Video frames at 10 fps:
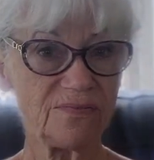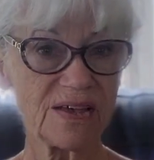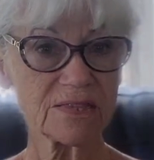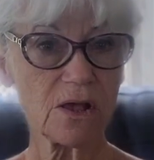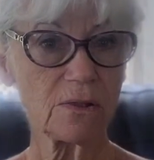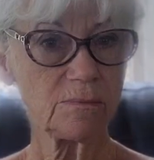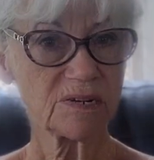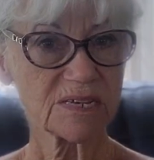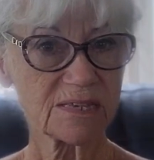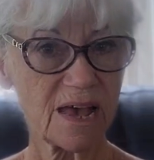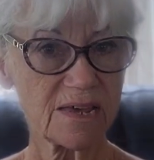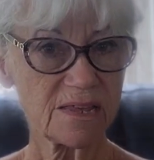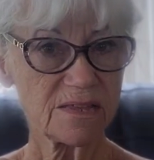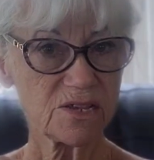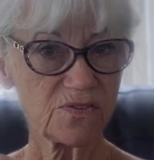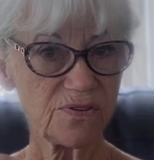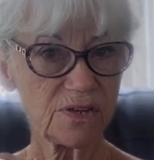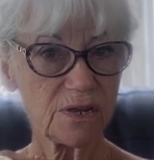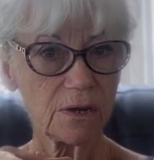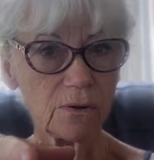That's all I'm going to say in this
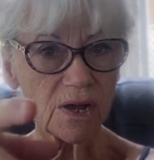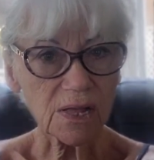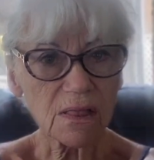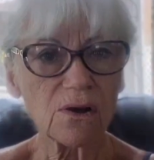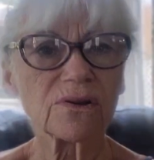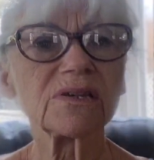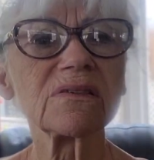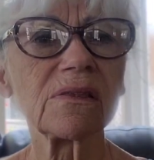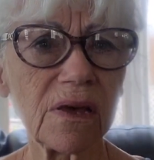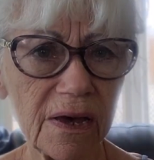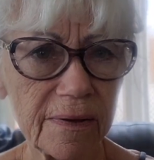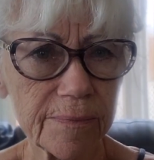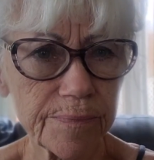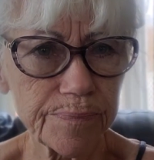video. How long is that?